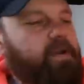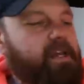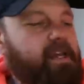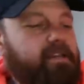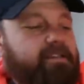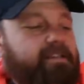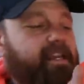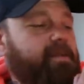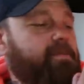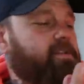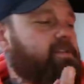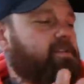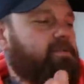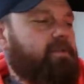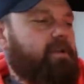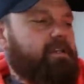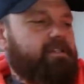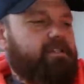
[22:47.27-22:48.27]
but yeah, same as
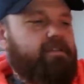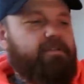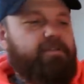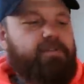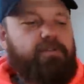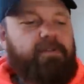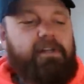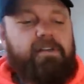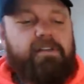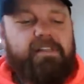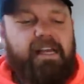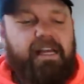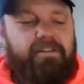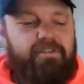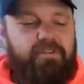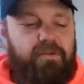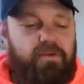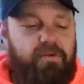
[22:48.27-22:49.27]
the rest of the Pharrells.
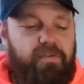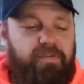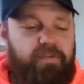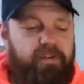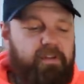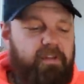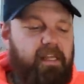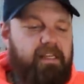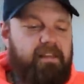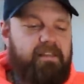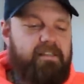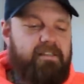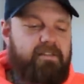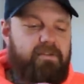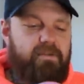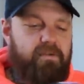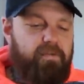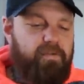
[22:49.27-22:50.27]
I do feel like
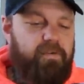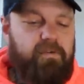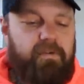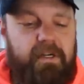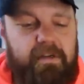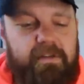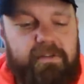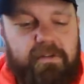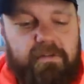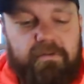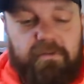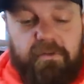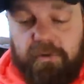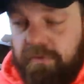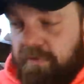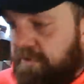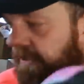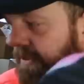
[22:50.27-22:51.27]
these new Pharrells are
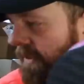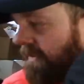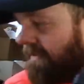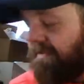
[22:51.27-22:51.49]
looser.